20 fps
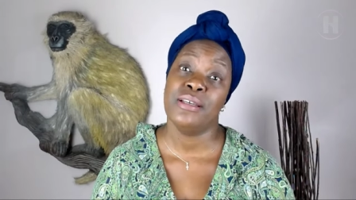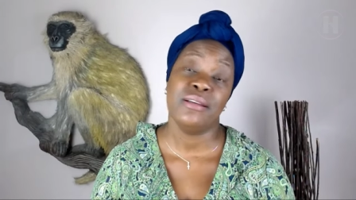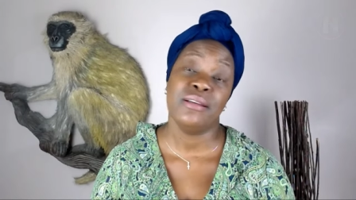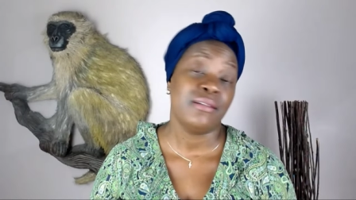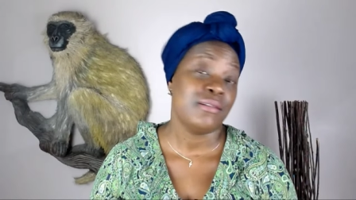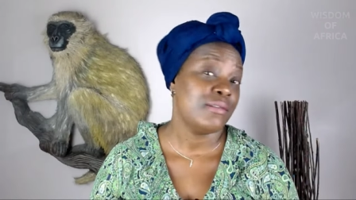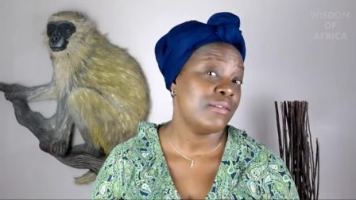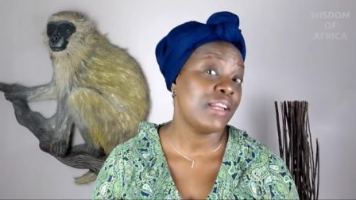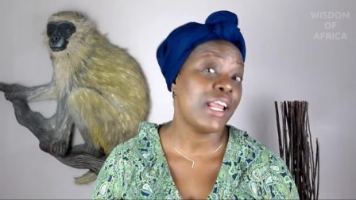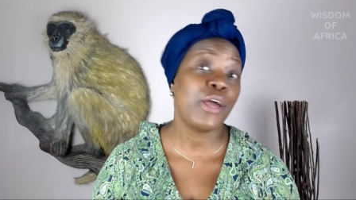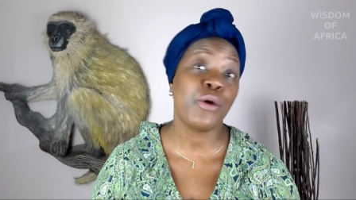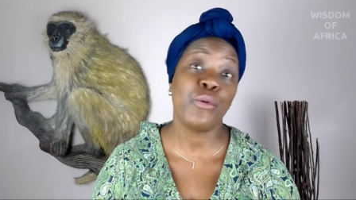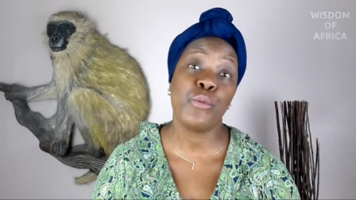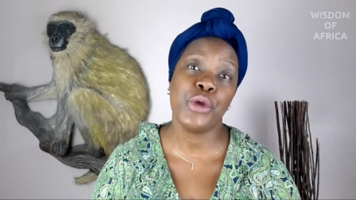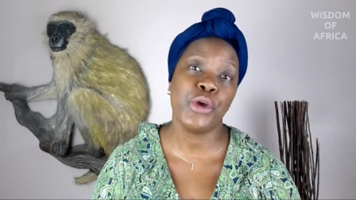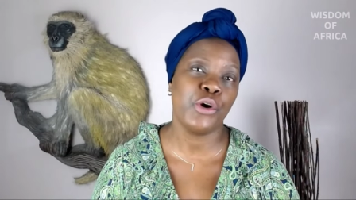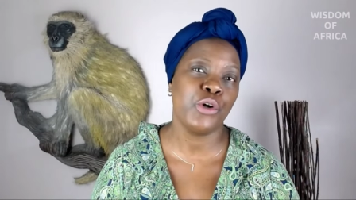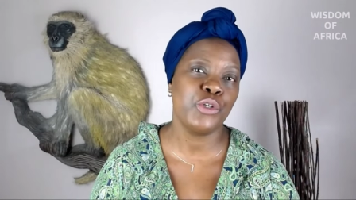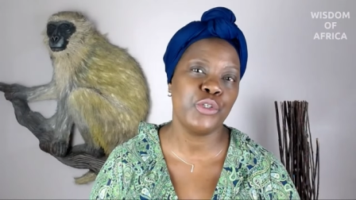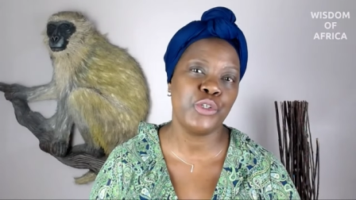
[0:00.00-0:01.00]
like we all
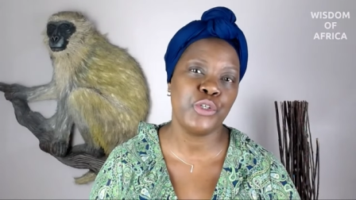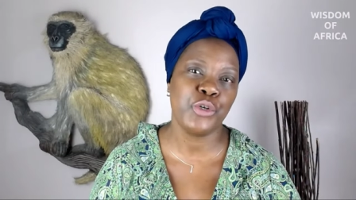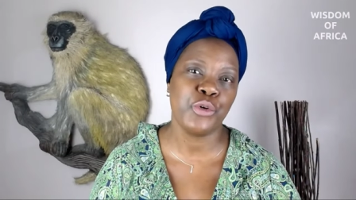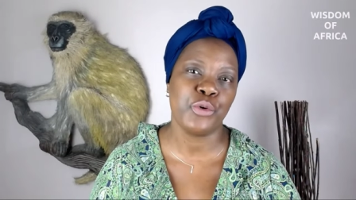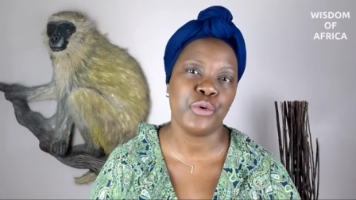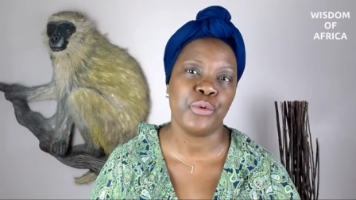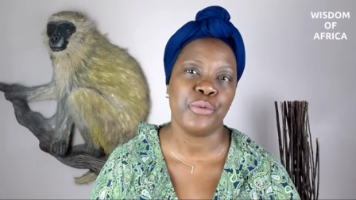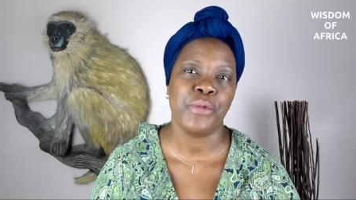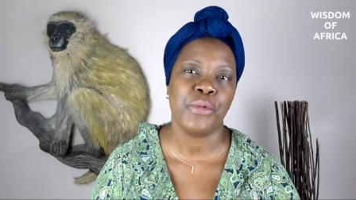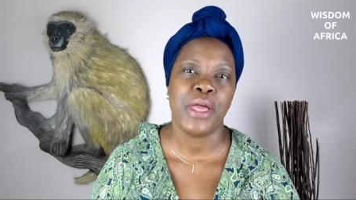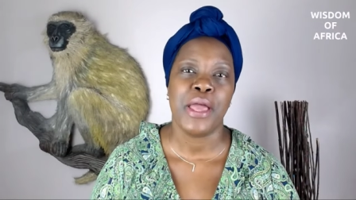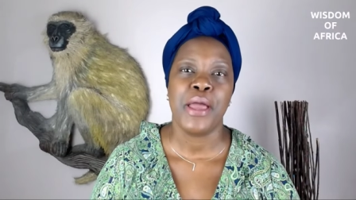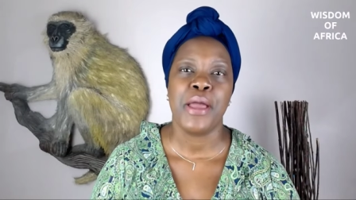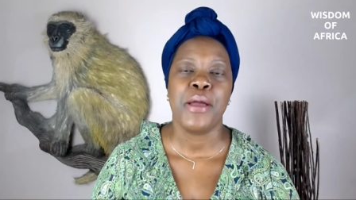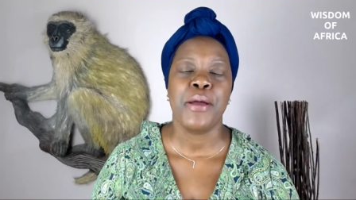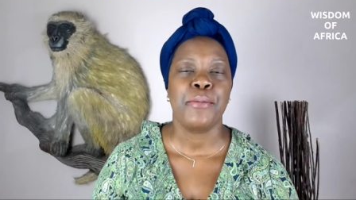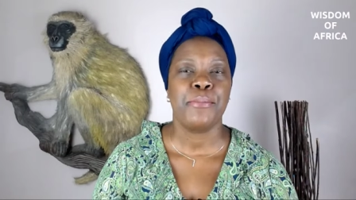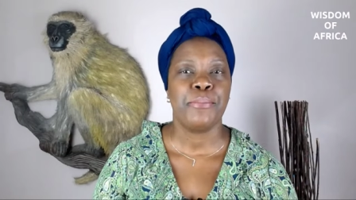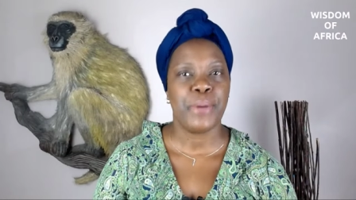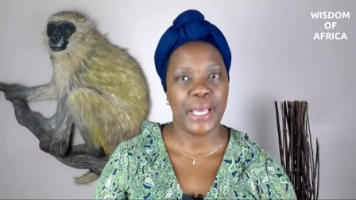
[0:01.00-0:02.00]
do.
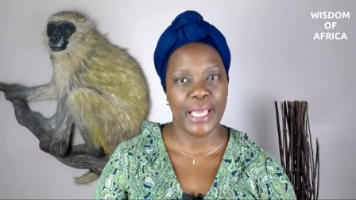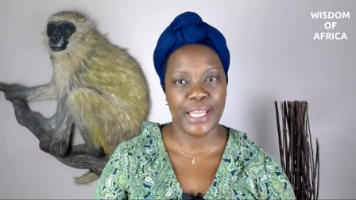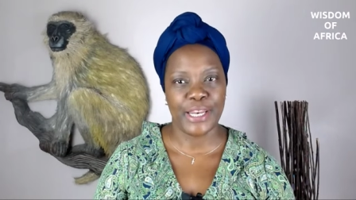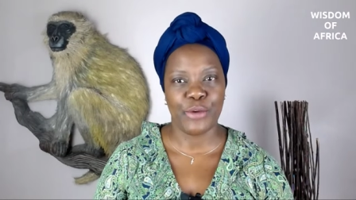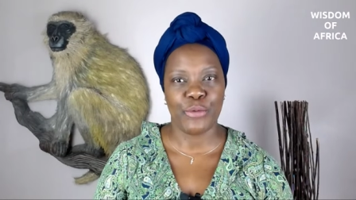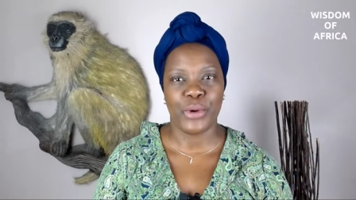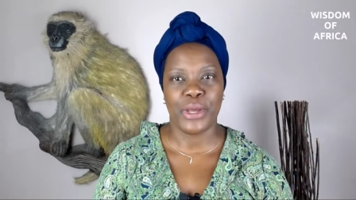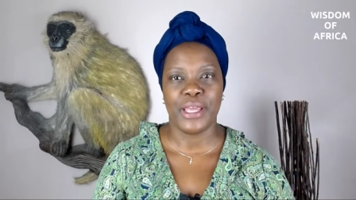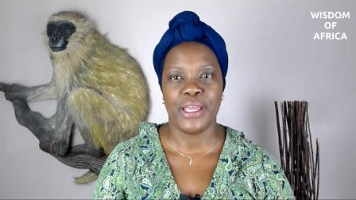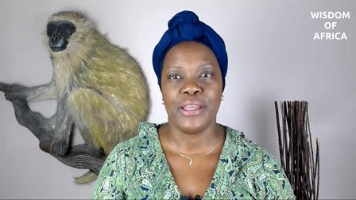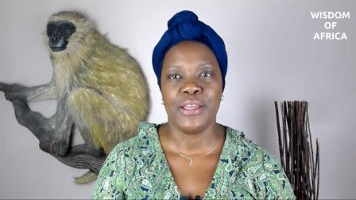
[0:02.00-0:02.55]
But anyway,